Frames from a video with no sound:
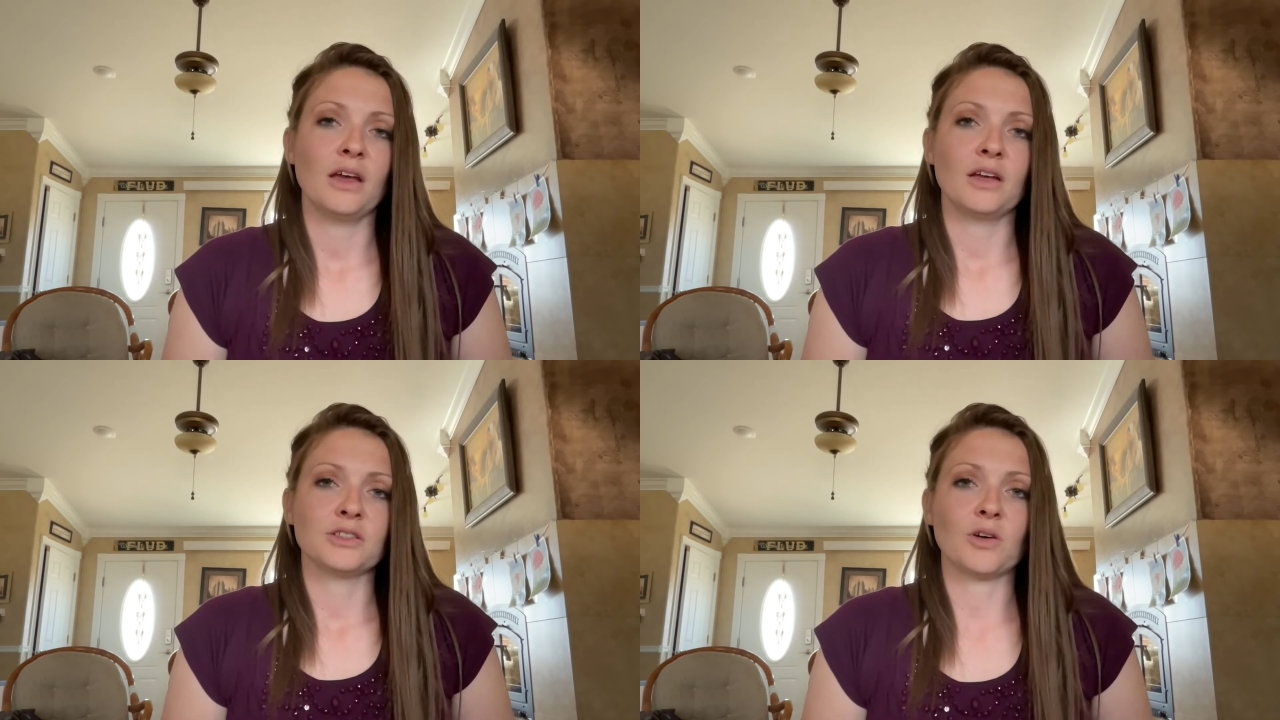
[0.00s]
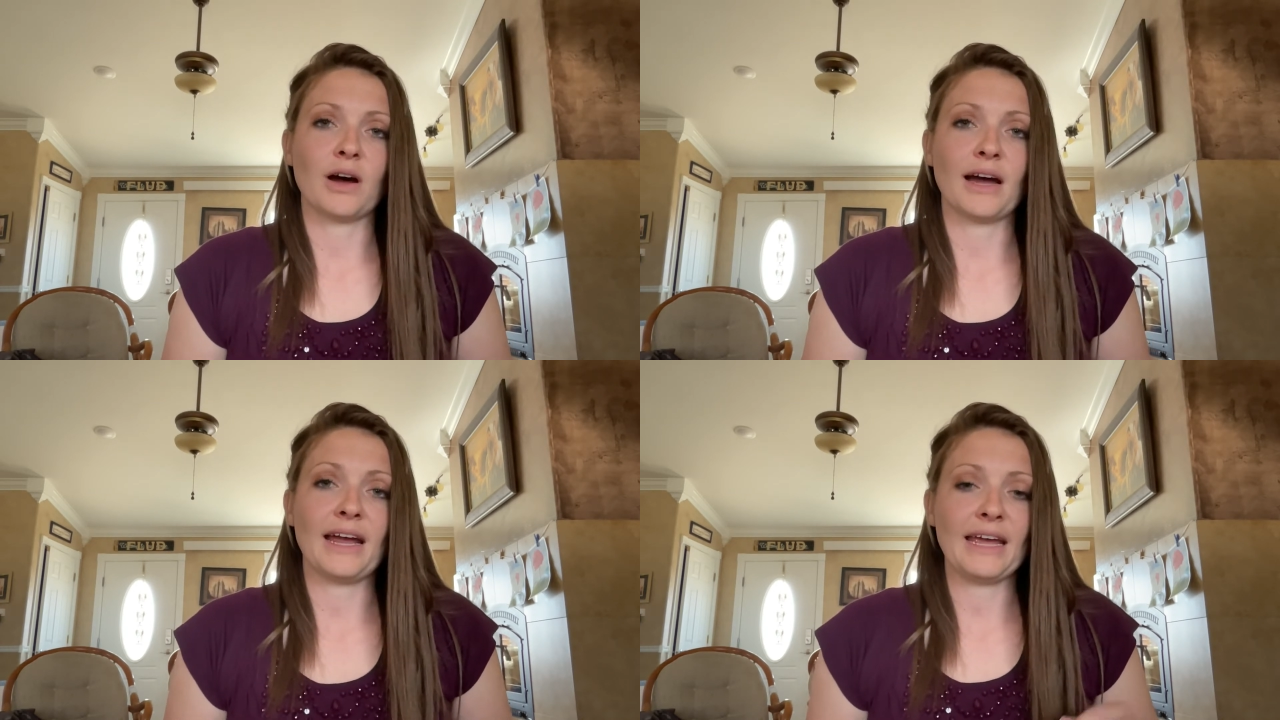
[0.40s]
So
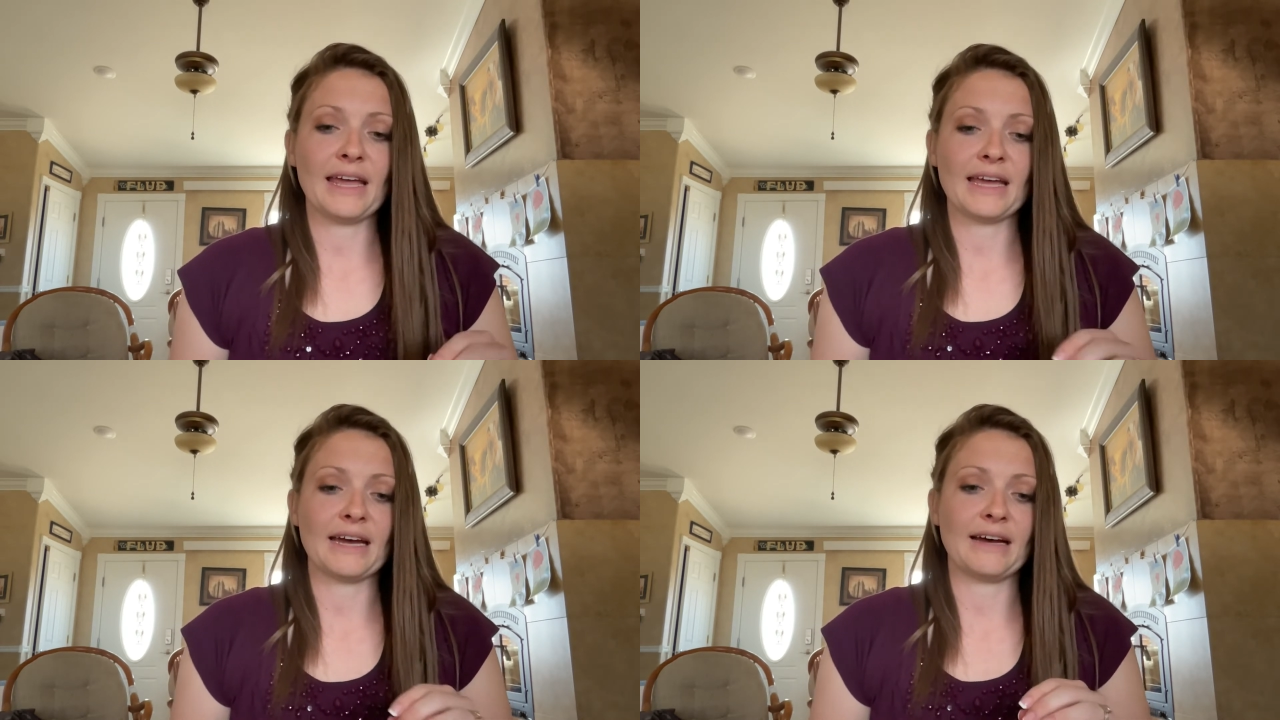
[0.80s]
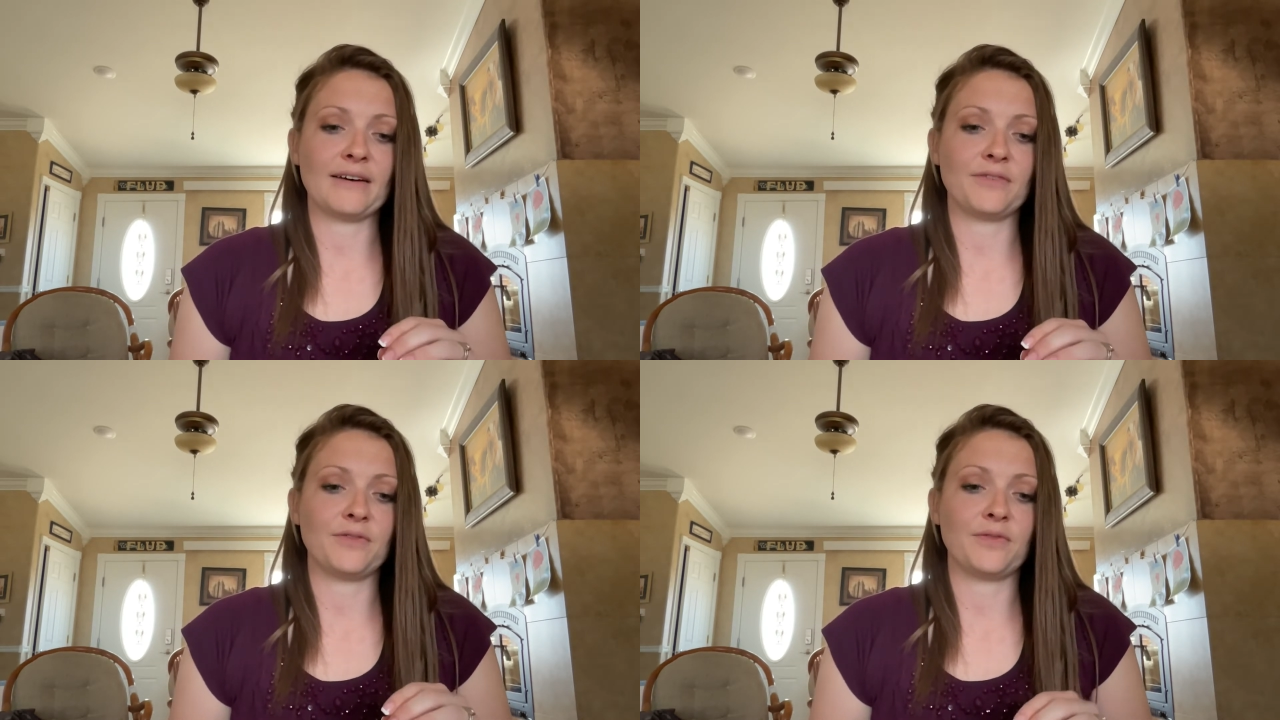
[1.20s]
I
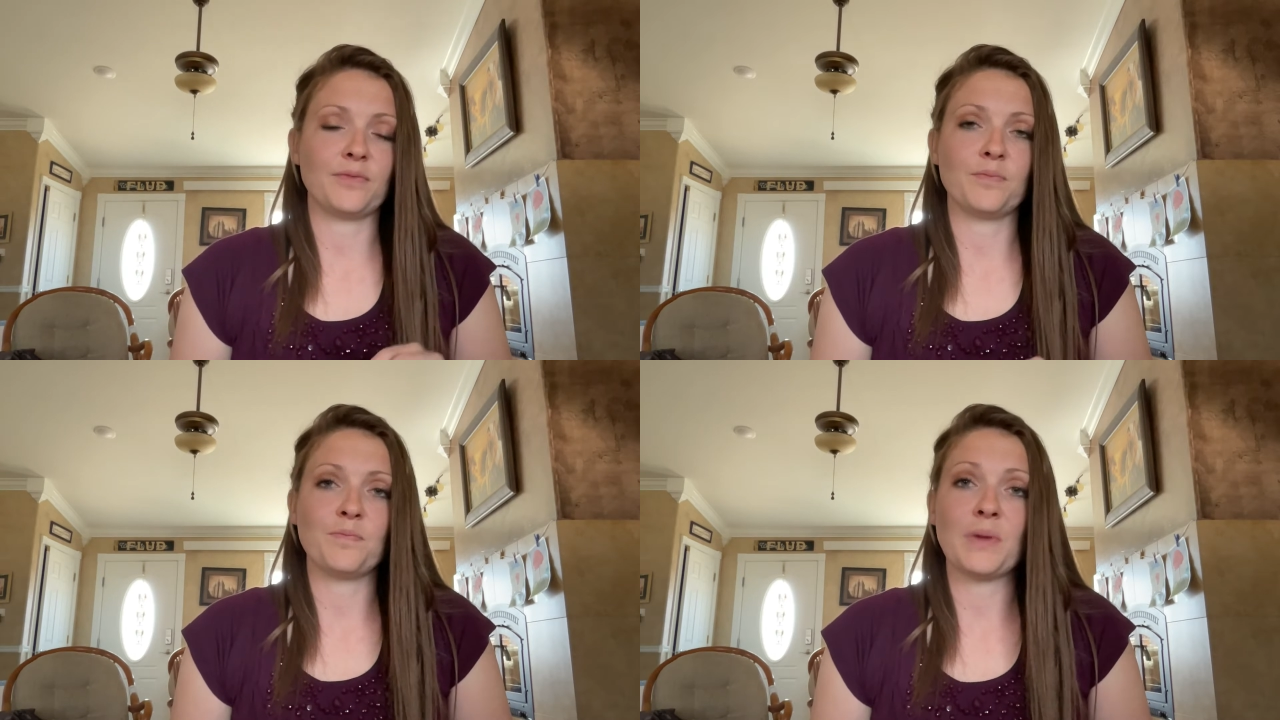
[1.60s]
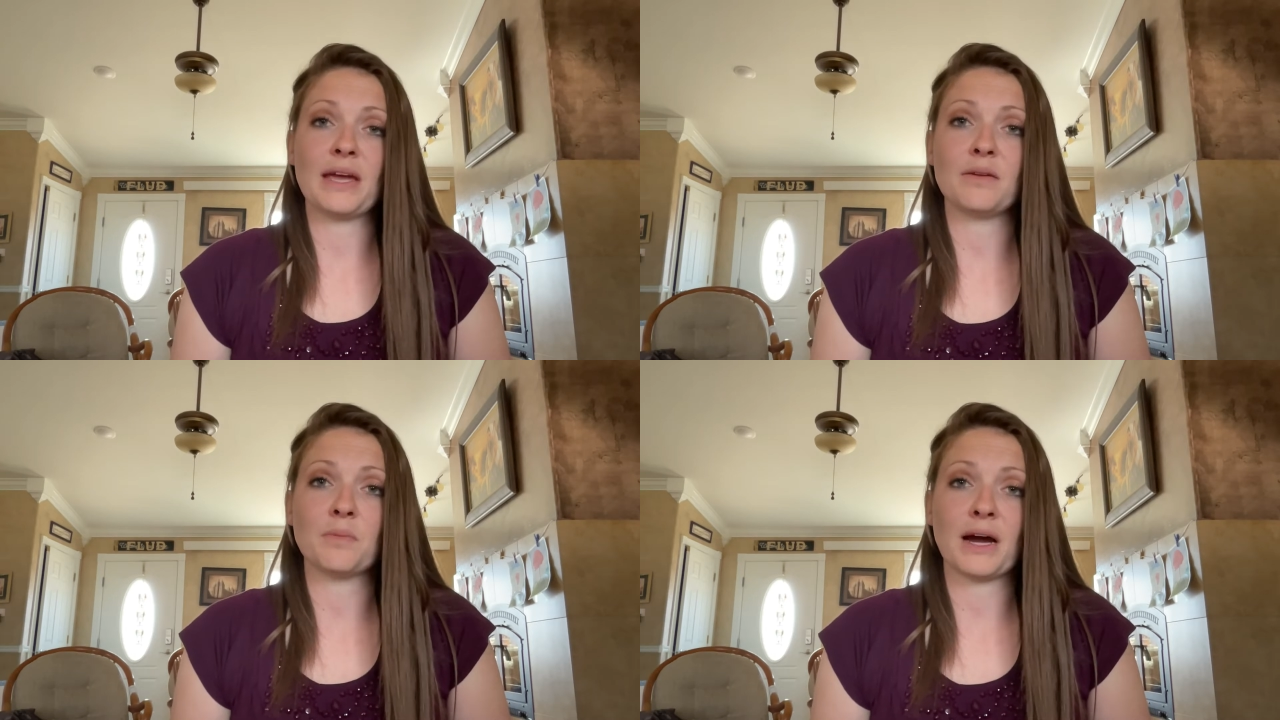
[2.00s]
have
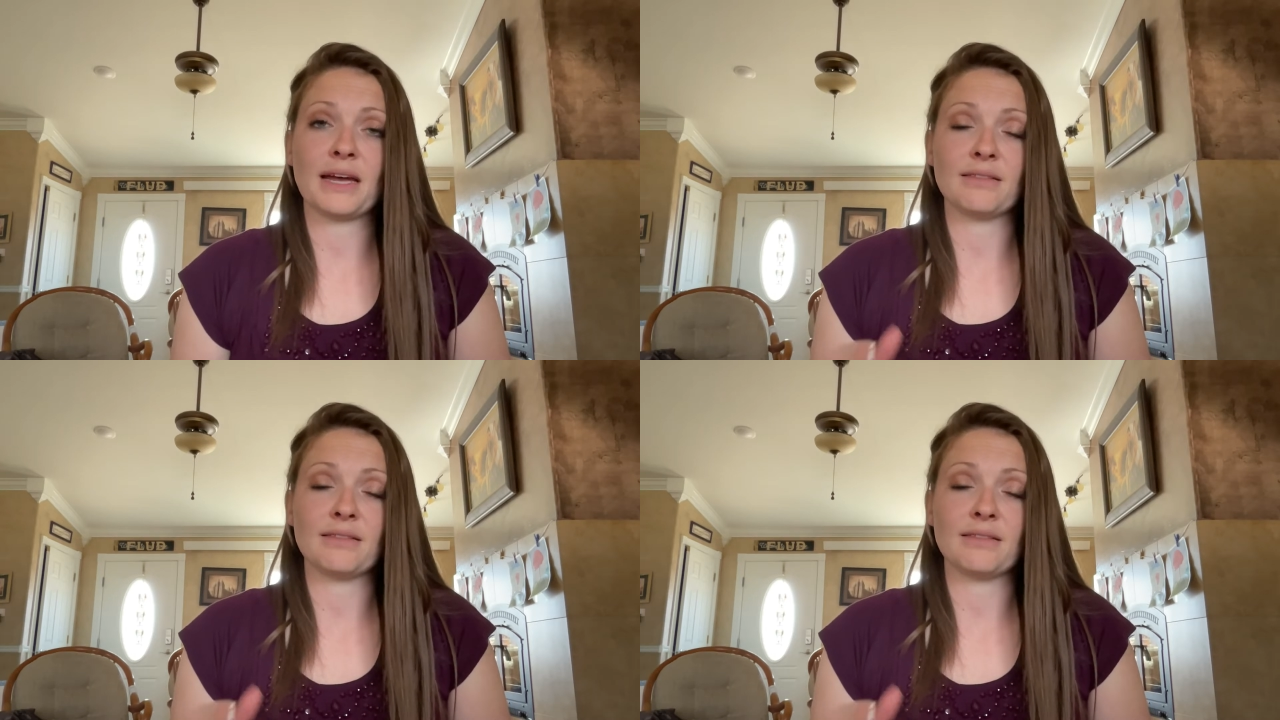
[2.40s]
made my